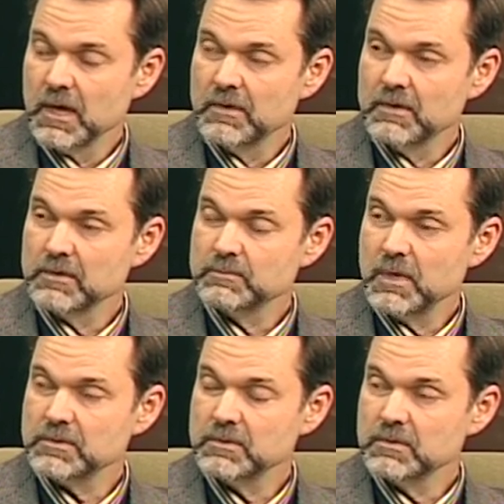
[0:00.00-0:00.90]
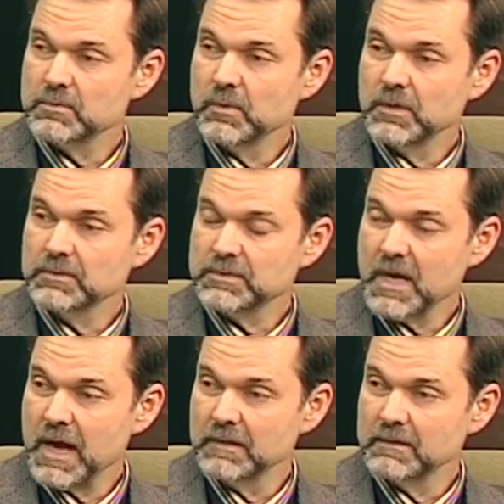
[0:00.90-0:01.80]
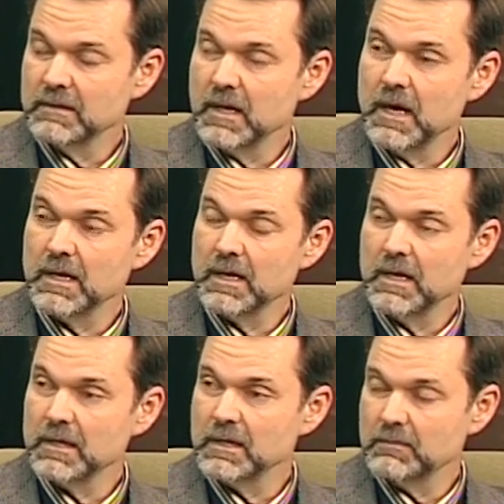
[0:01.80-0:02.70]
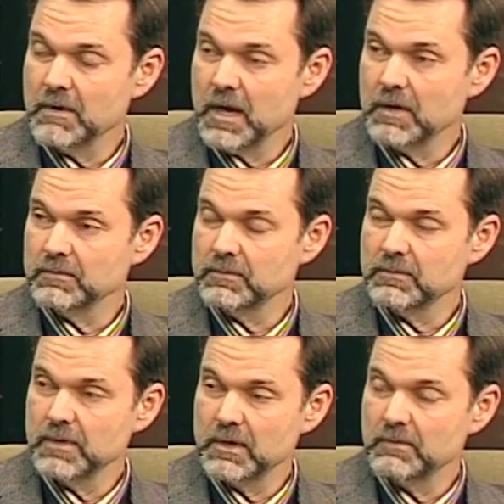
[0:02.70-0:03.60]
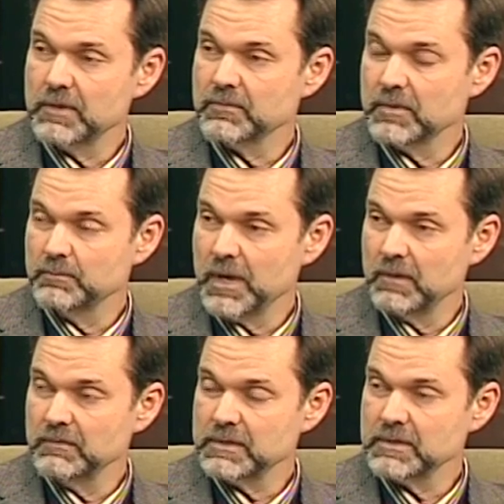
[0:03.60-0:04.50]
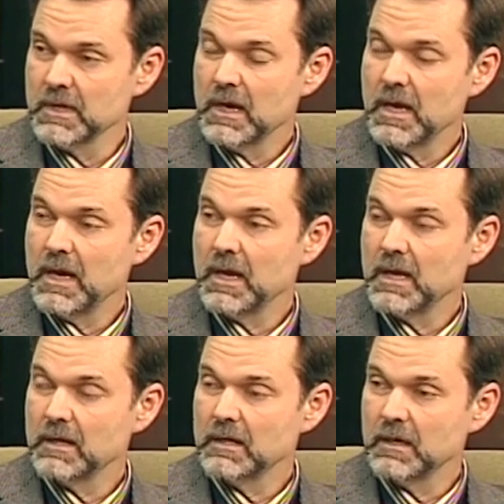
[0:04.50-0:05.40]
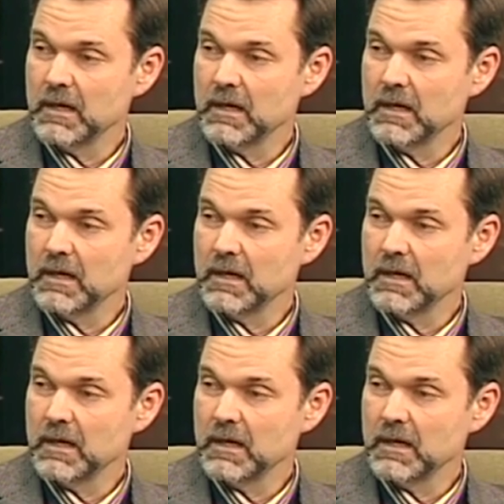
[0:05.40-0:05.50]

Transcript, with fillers: and those muscles will tighten uh, in and around the urethra and pelvis and